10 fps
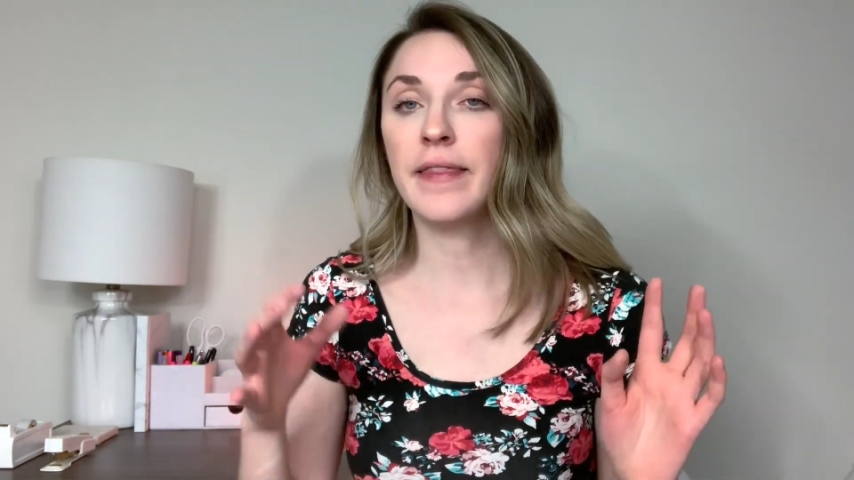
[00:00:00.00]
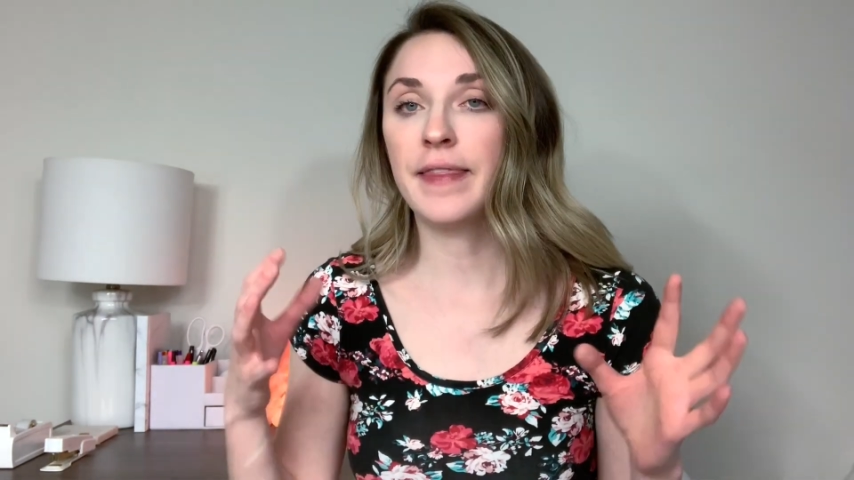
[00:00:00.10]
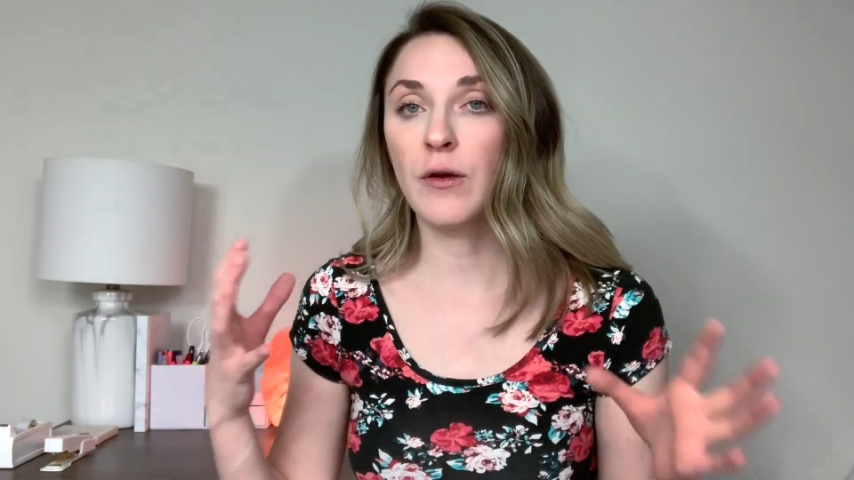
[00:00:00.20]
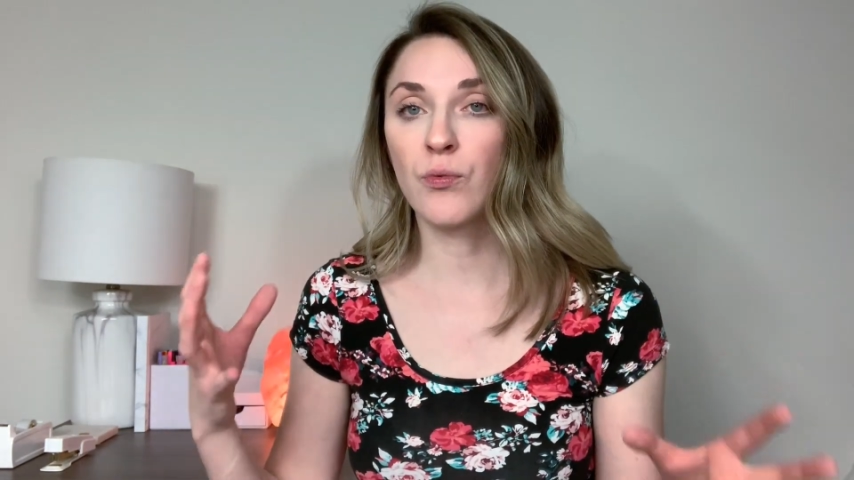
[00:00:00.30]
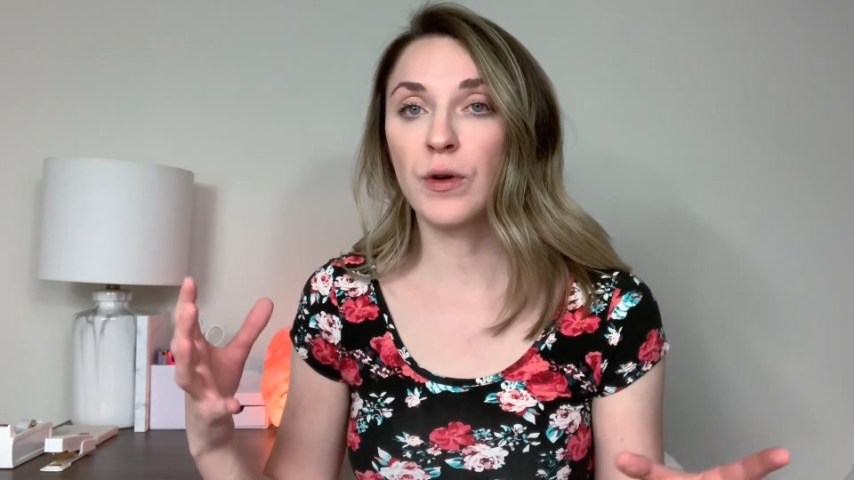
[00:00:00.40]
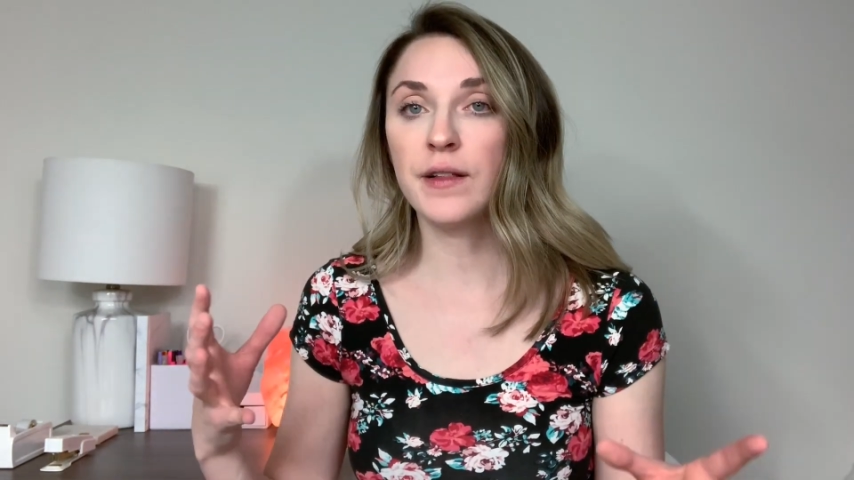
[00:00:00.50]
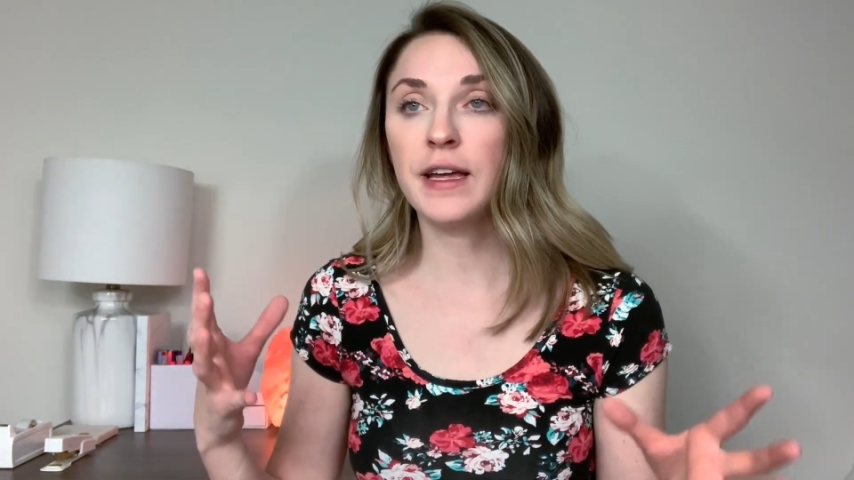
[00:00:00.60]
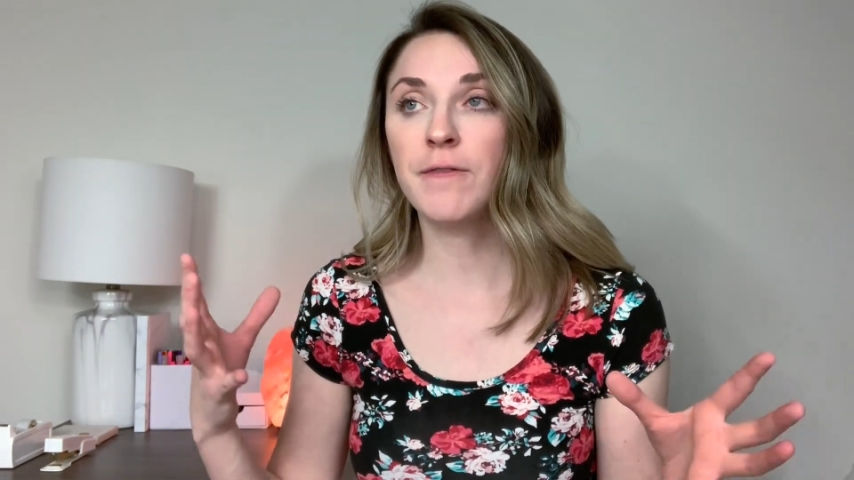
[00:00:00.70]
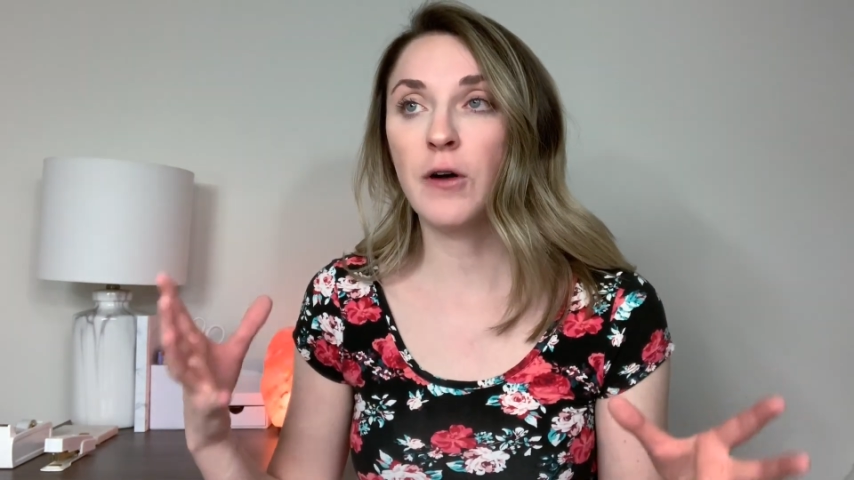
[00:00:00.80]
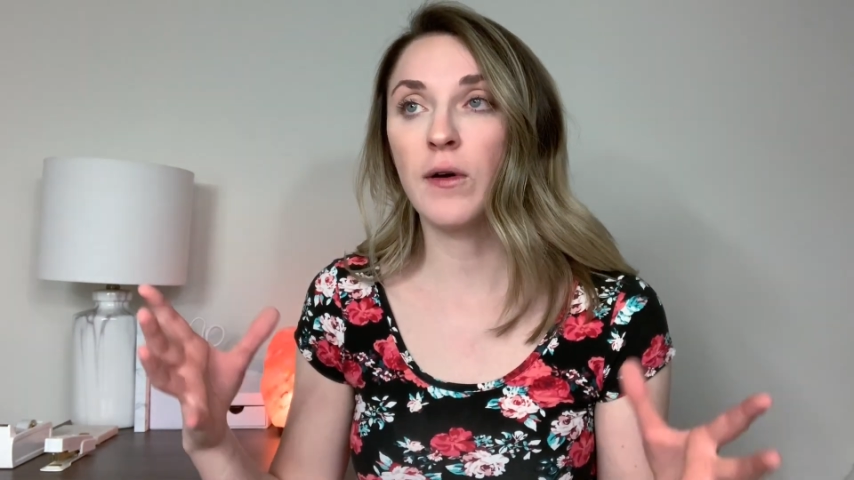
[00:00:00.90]
they
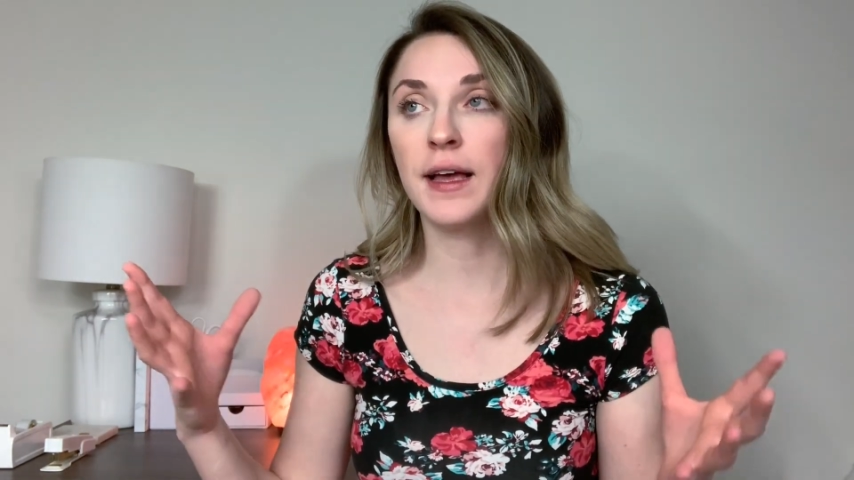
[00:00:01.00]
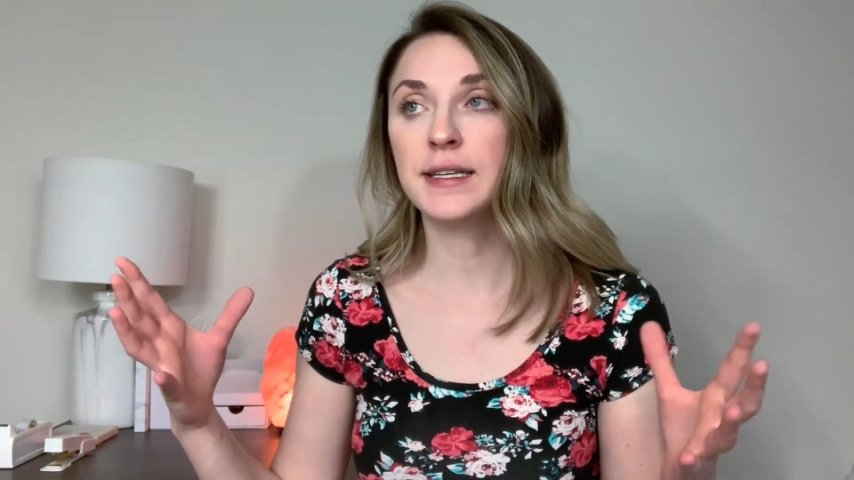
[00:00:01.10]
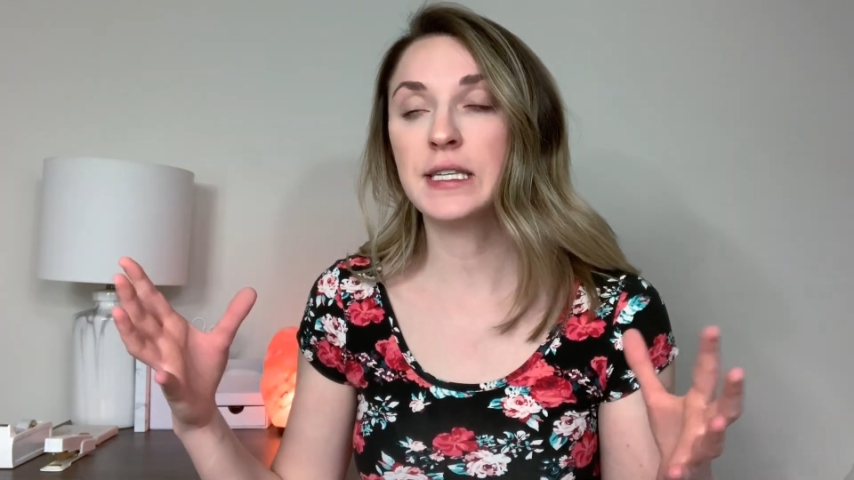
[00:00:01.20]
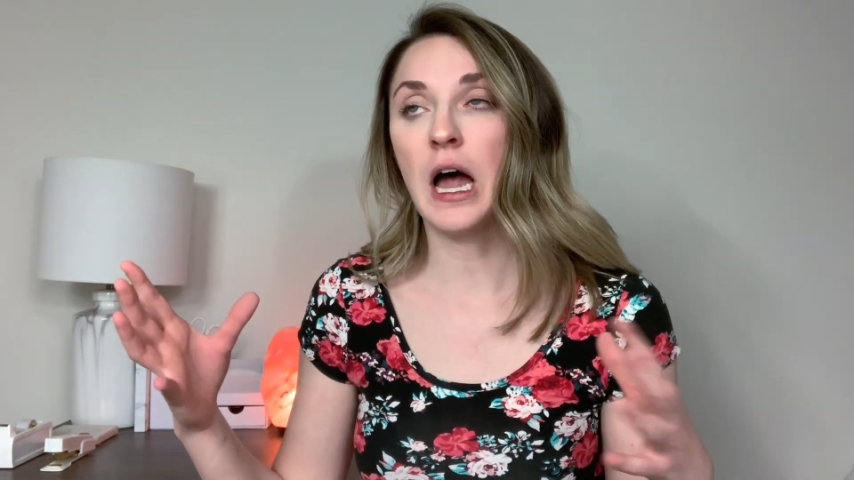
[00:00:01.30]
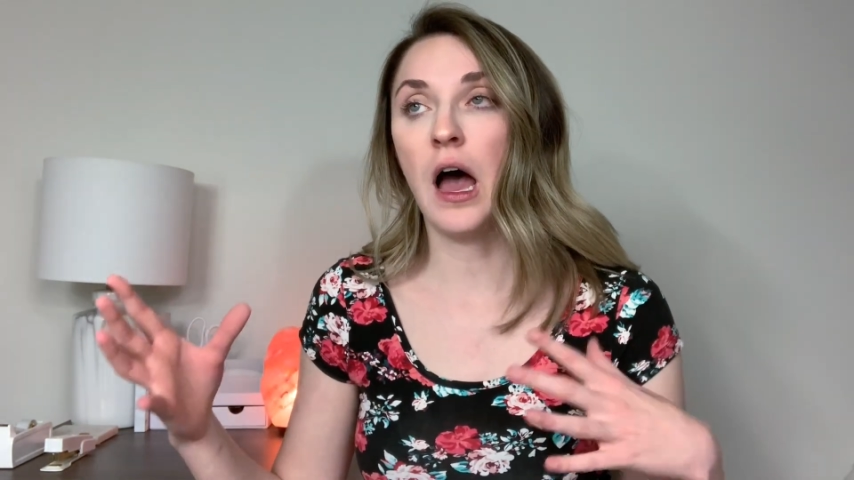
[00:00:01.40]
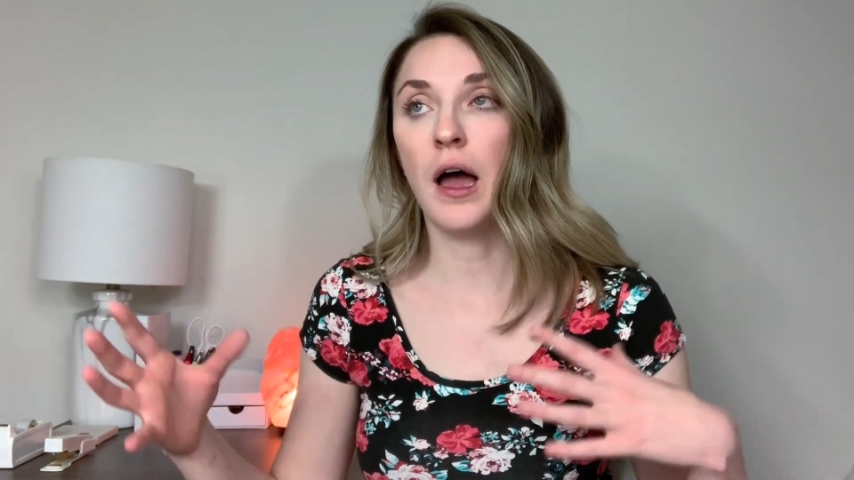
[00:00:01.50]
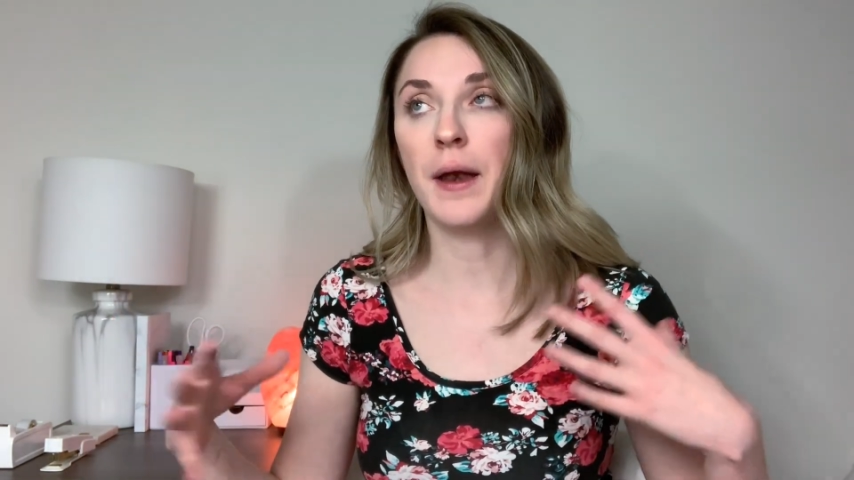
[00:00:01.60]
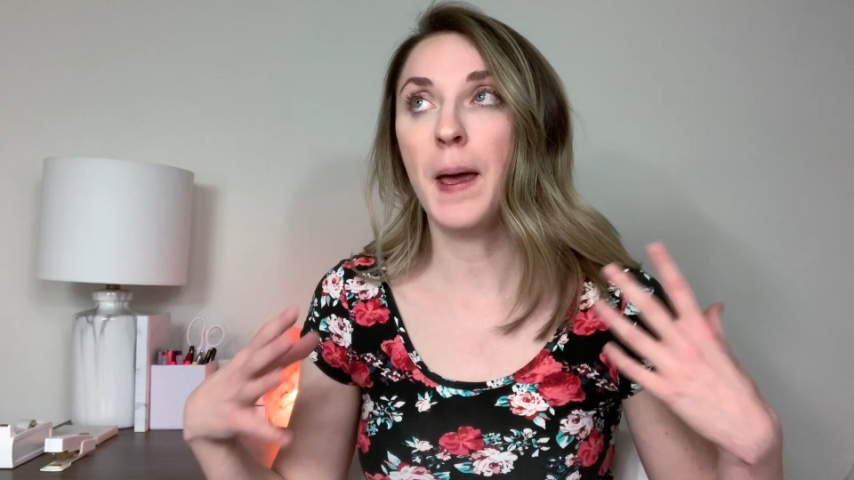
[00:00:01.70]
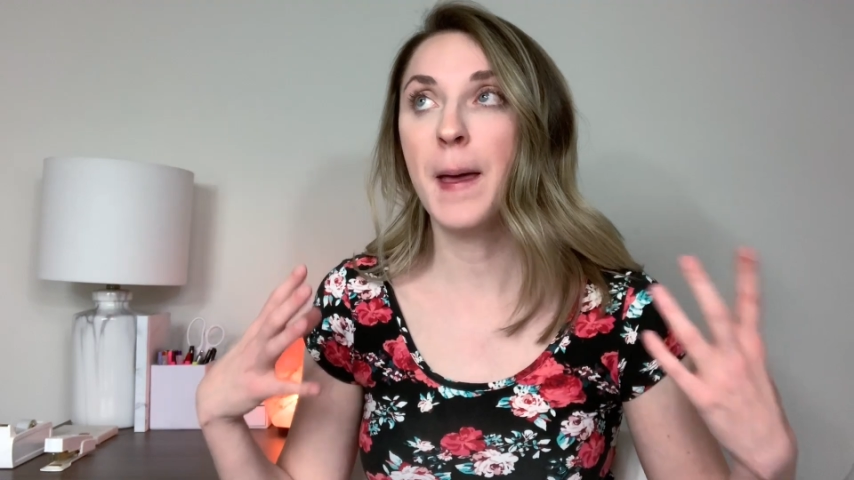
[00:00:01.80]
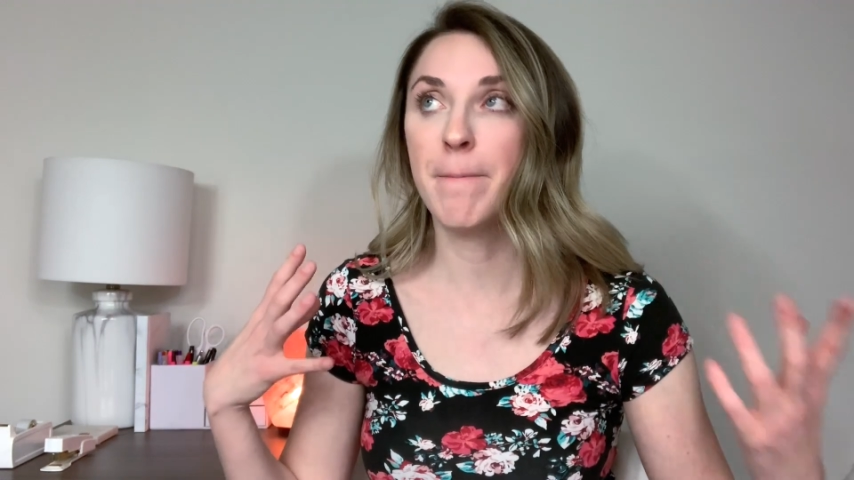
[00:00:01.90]
really focused on